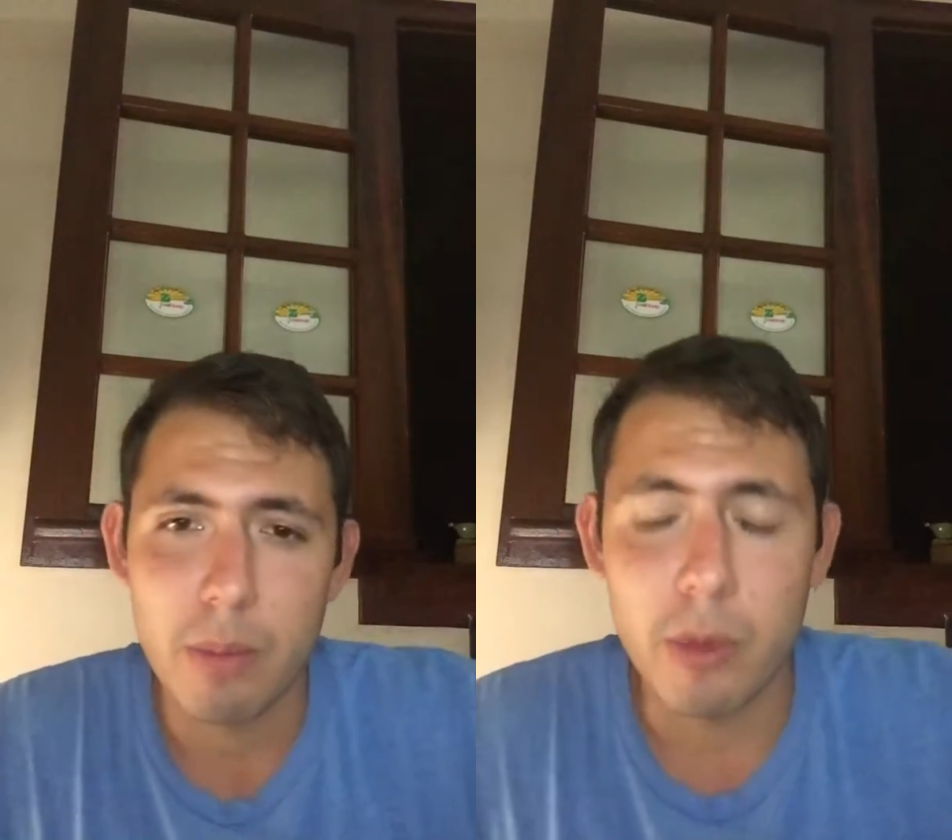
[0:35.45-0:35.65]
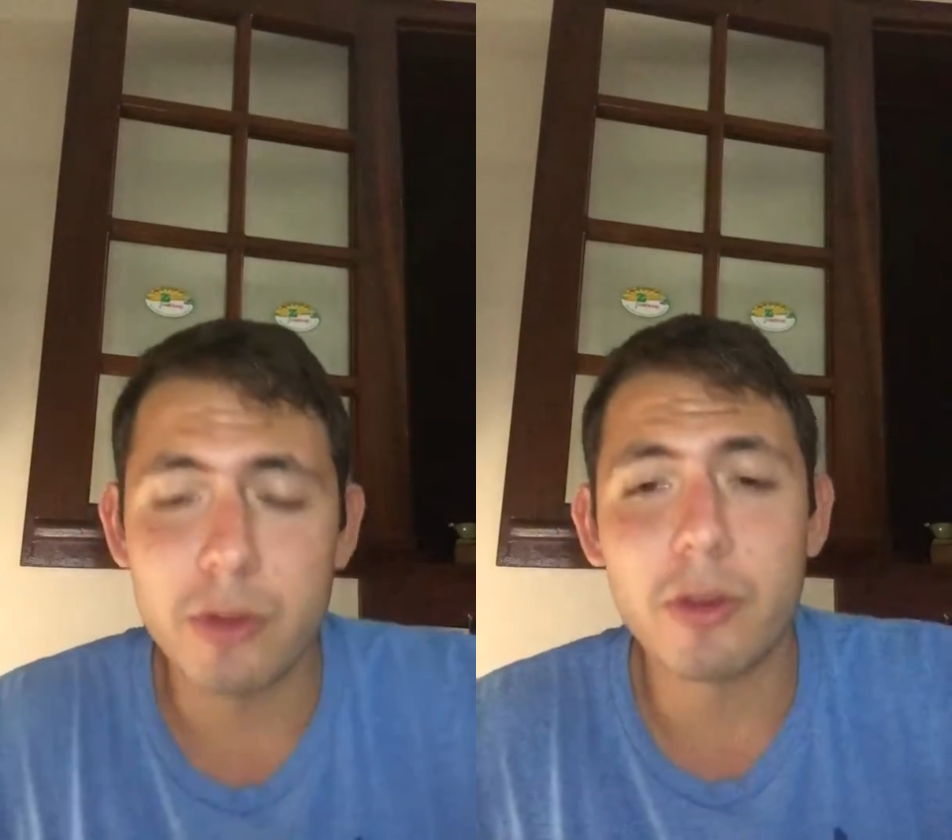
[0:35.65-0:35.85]

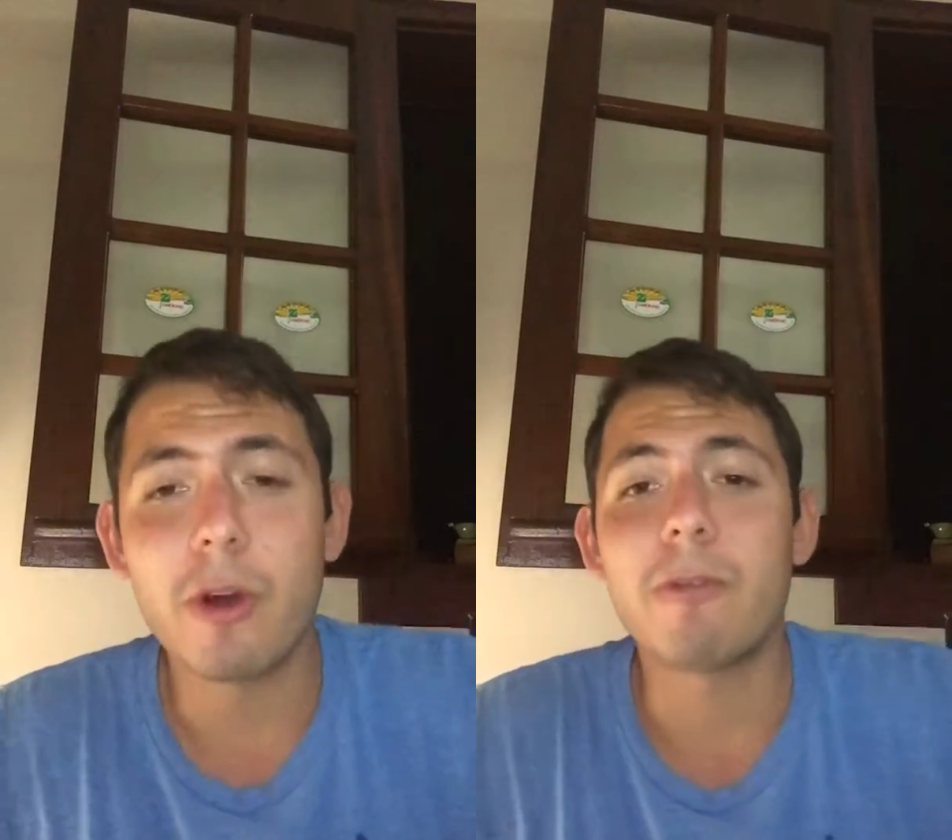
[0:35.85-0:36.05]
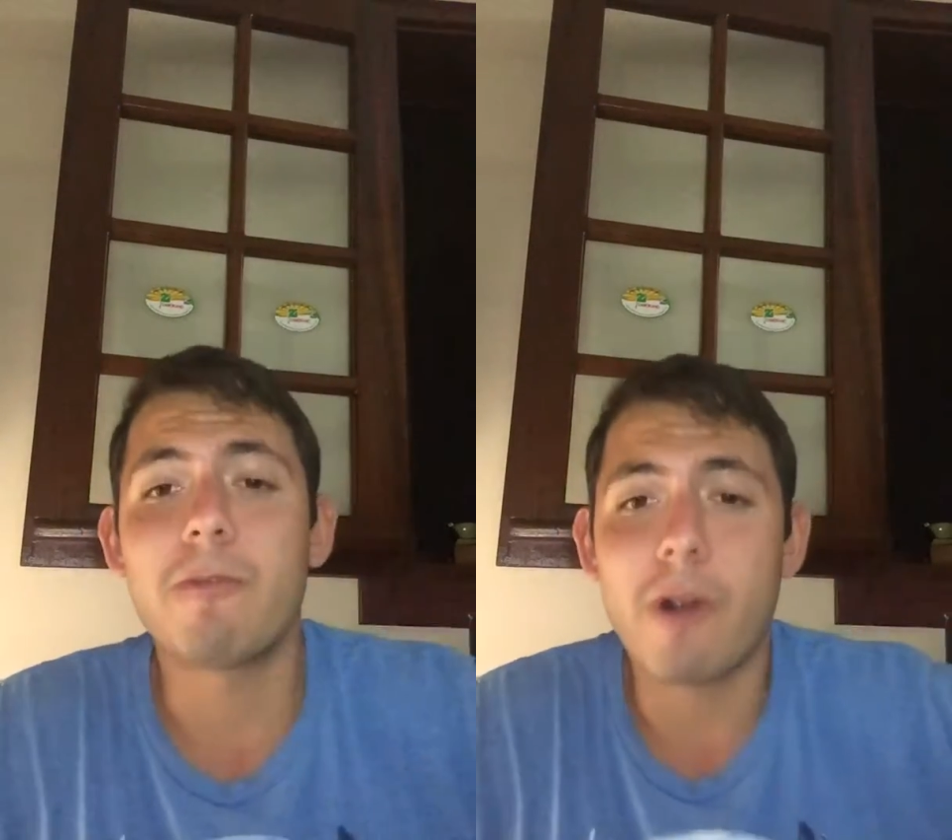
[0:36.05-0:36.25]

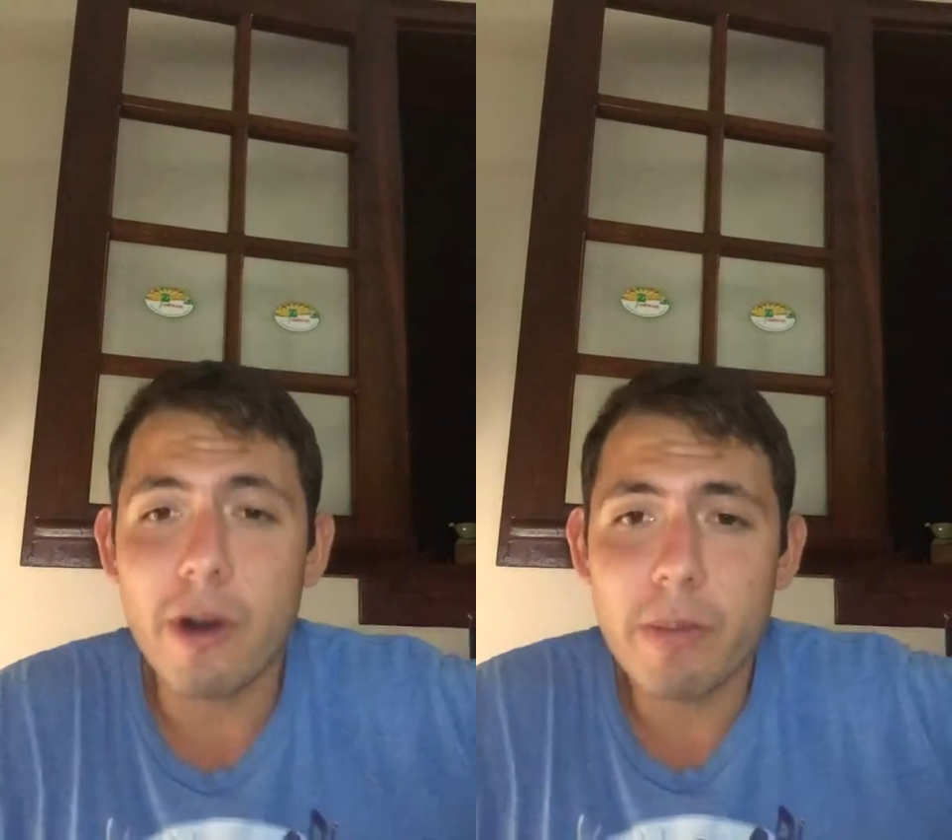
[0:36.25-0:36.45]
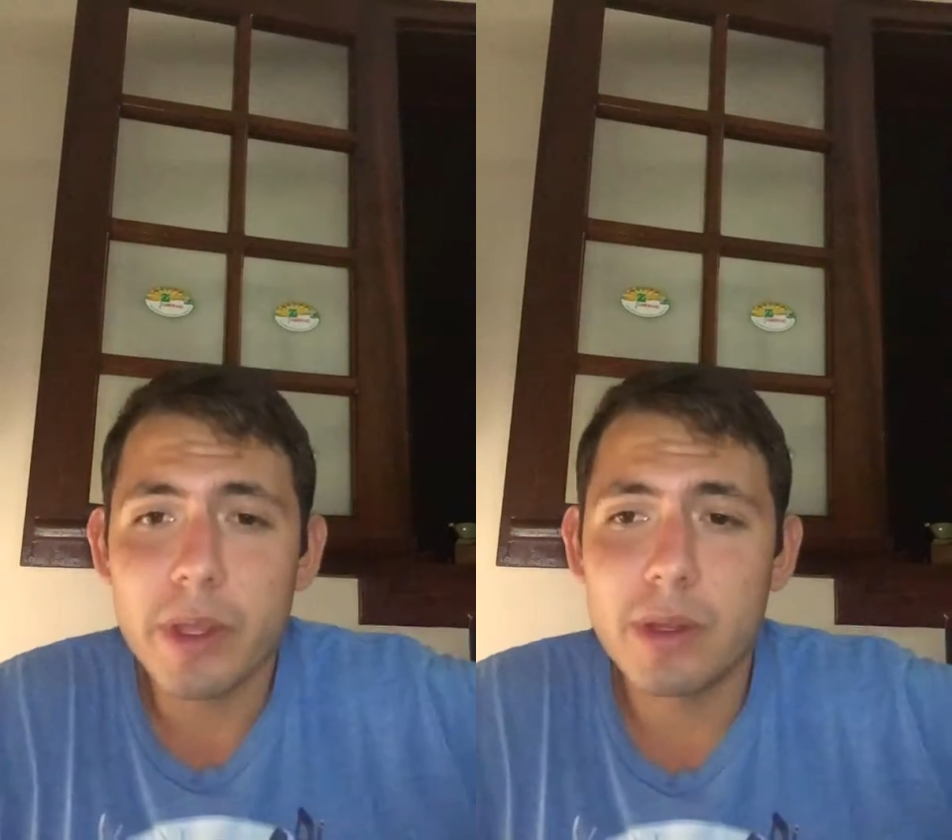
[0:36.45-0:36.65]
Vertical
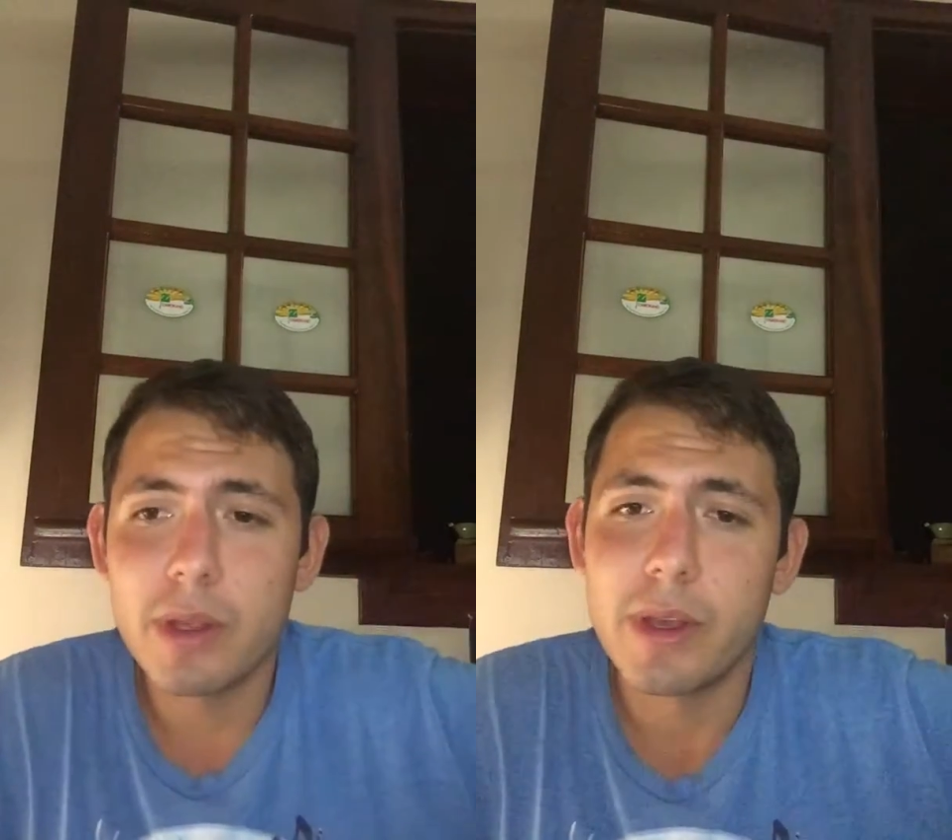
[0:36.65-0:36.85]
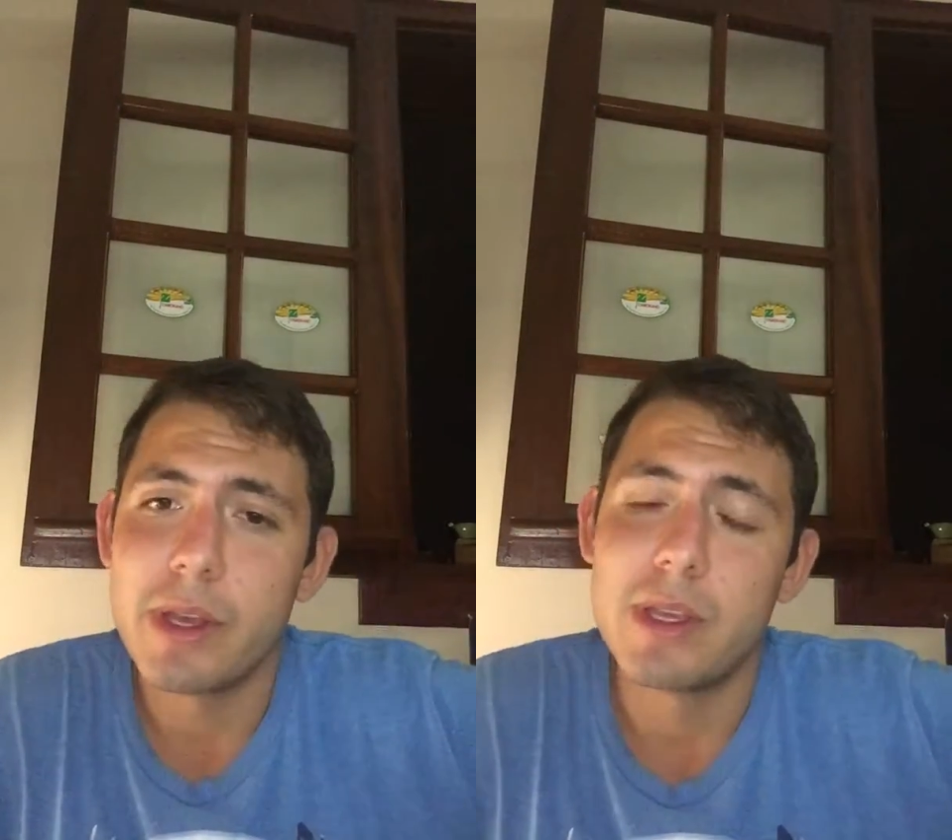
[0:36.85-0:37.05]
farming
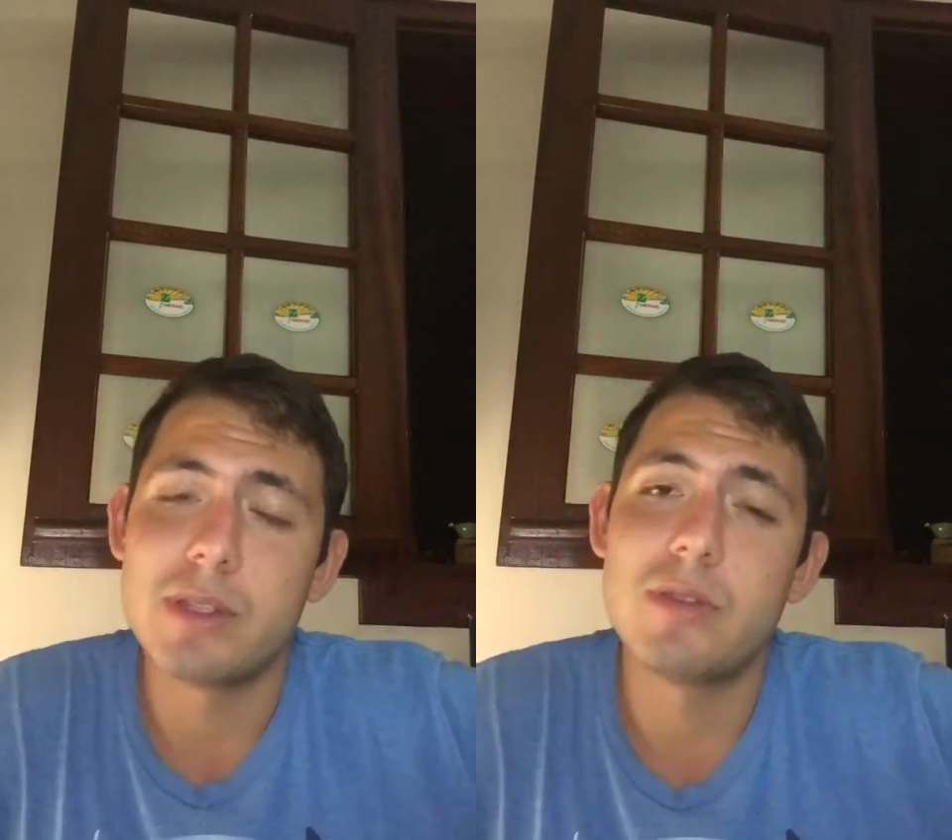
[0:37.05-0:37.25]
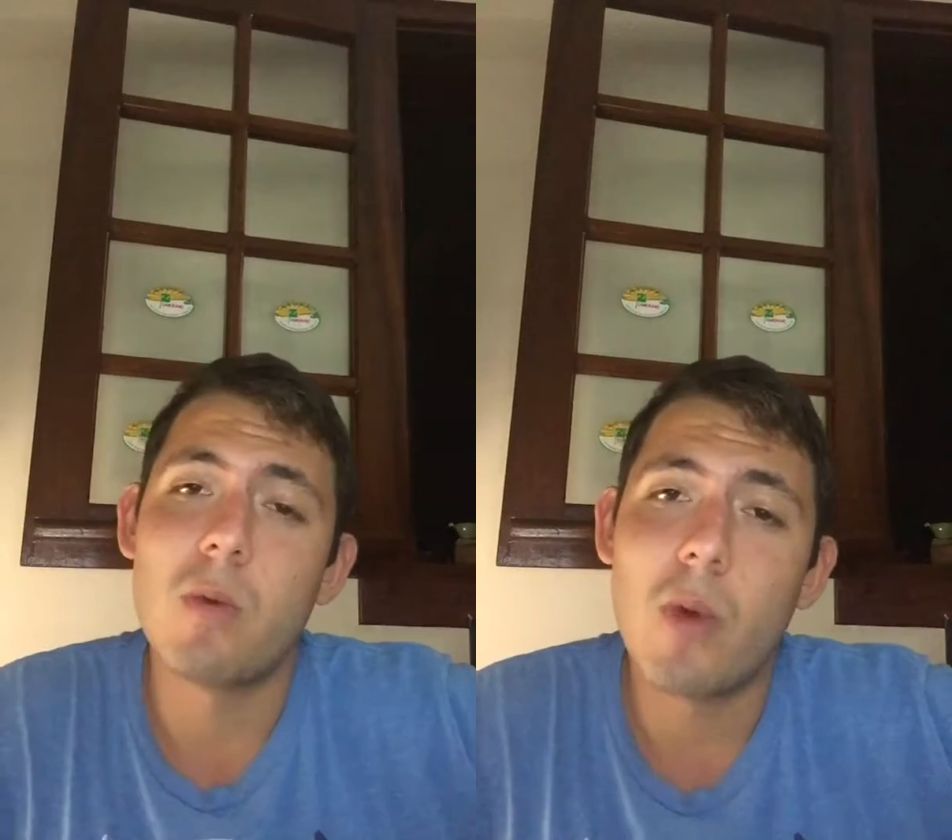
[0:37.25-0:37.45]

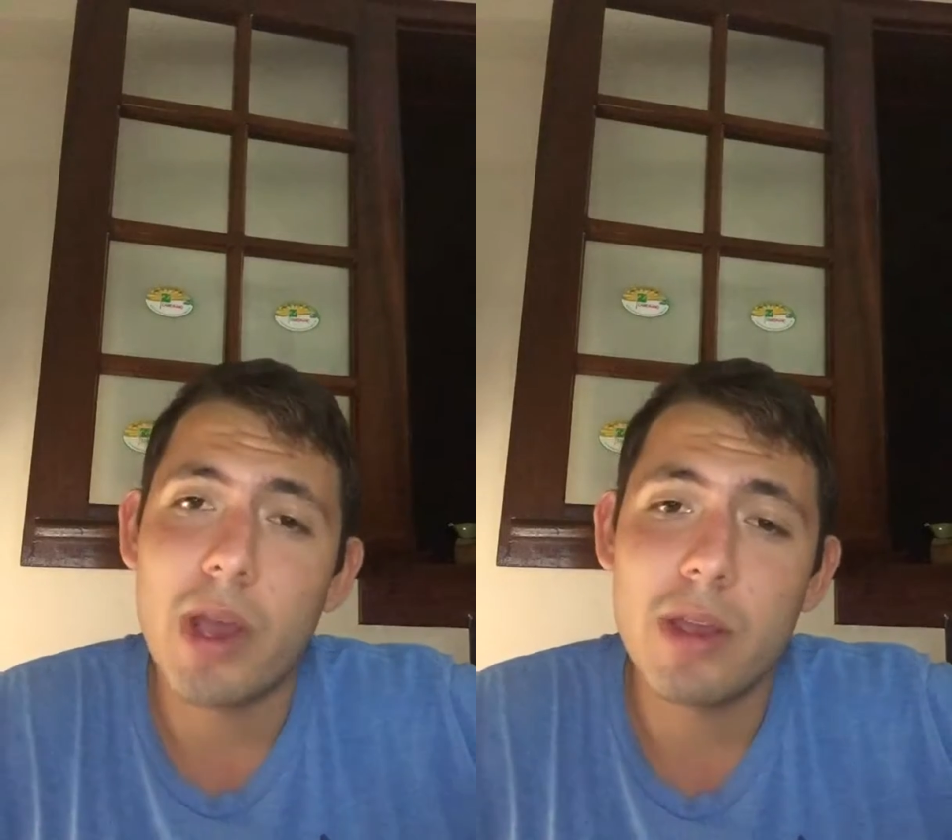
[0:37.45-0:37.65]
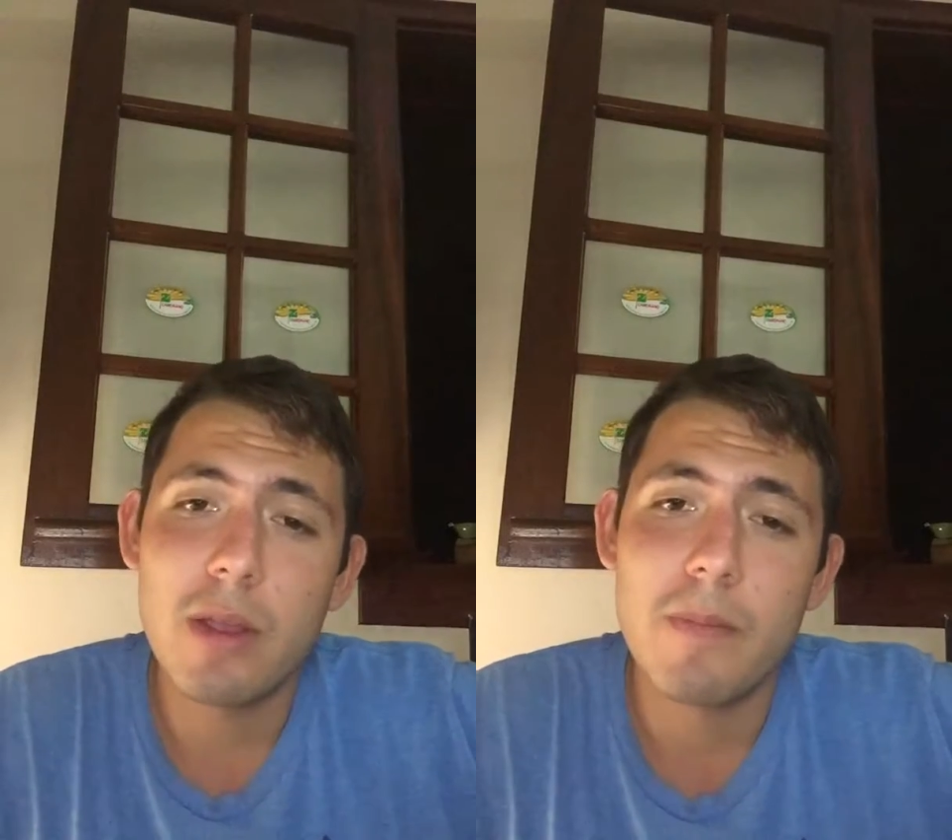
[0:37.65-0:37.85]
is the
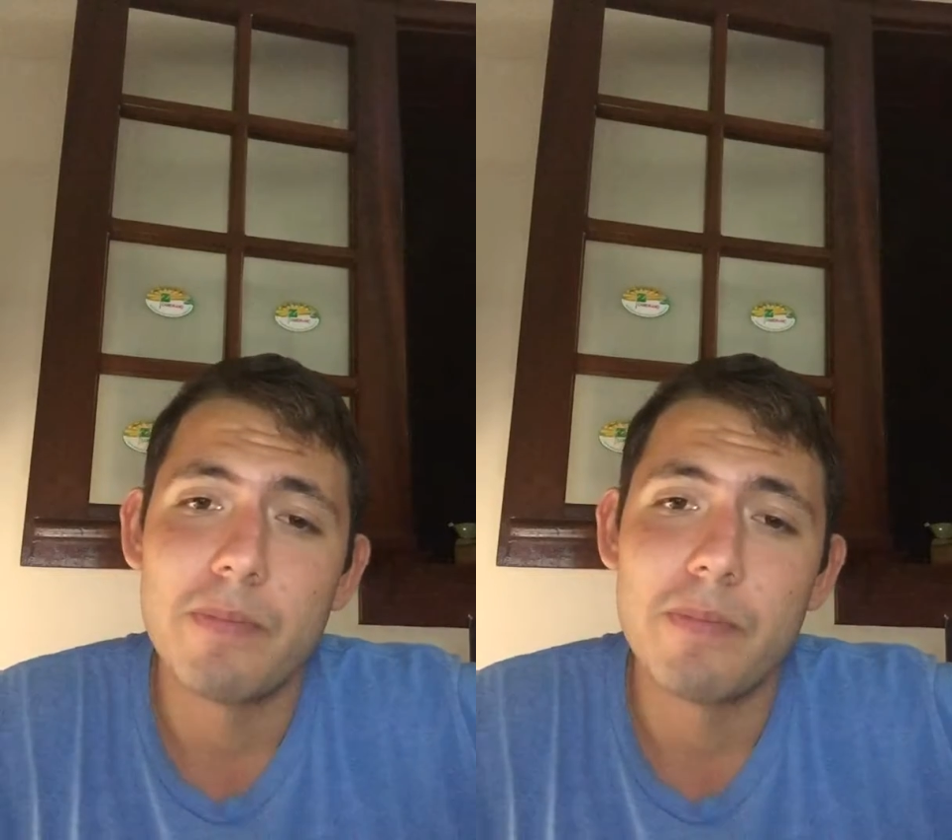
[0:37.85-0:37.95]
way